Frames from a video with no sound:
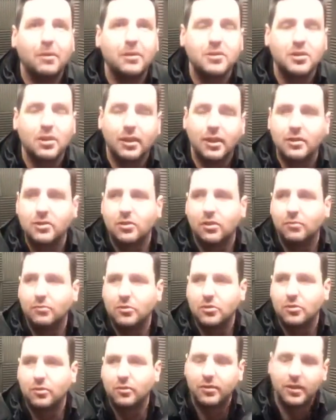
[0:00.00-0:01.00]
And so next time you're
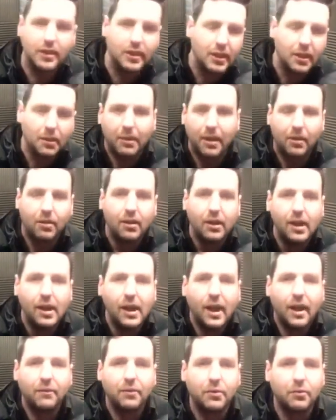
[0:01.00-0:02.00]
sort of thinking about
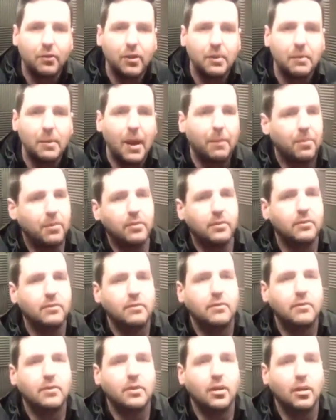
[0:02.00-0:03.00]
having a remap and,
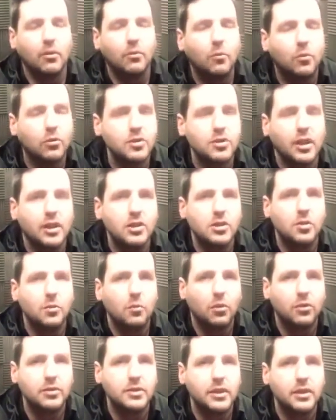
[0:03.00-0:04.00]
you know, what stage you
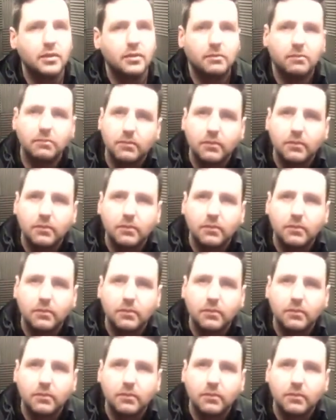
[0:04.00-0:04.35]
wanted,